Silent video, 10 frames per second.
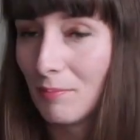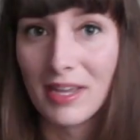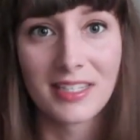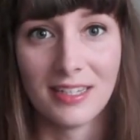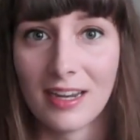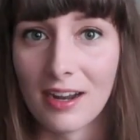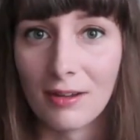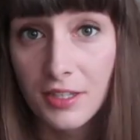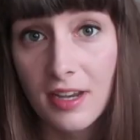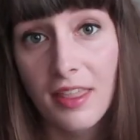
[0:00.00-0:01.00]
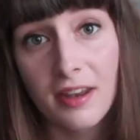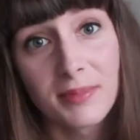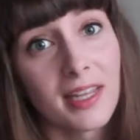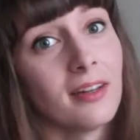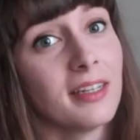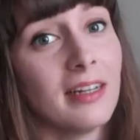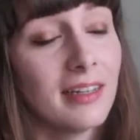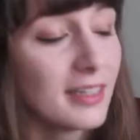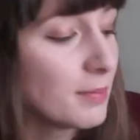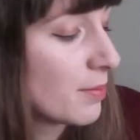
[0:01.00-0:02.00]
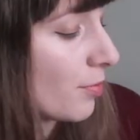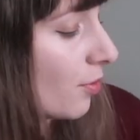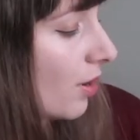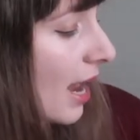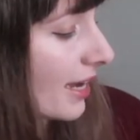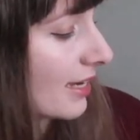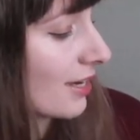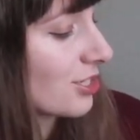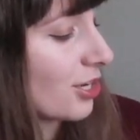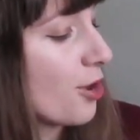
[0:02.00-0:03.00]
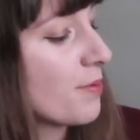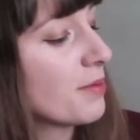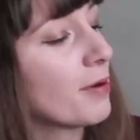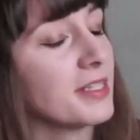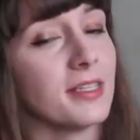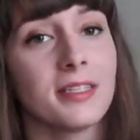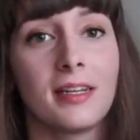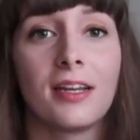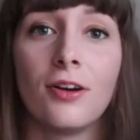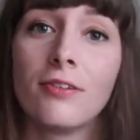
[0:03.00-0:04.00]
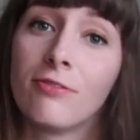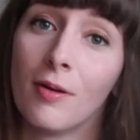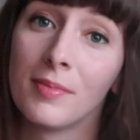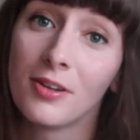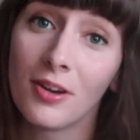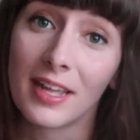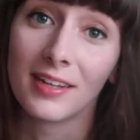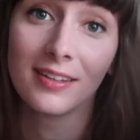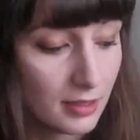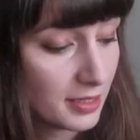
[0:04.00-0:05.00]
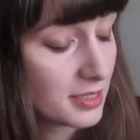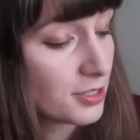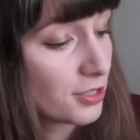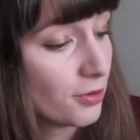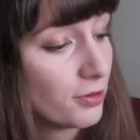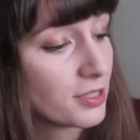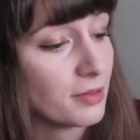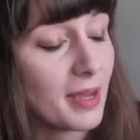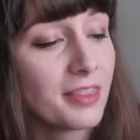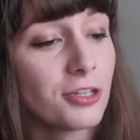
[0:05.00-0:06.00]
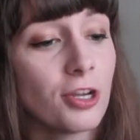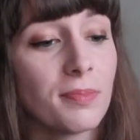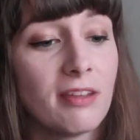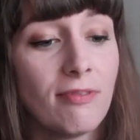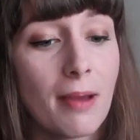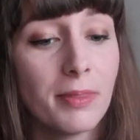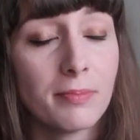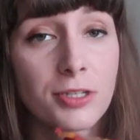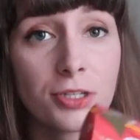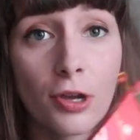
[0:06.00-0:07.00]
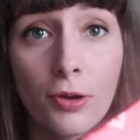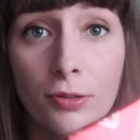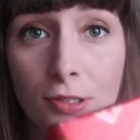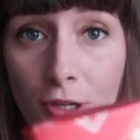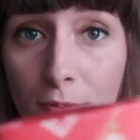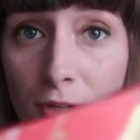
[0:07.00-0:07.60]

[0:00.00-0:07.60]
messing it up. So now that I'm settled in a little bit more, I can actually open the presents that I got from Noren. This is so awesome. At the shop, they wrap them so, so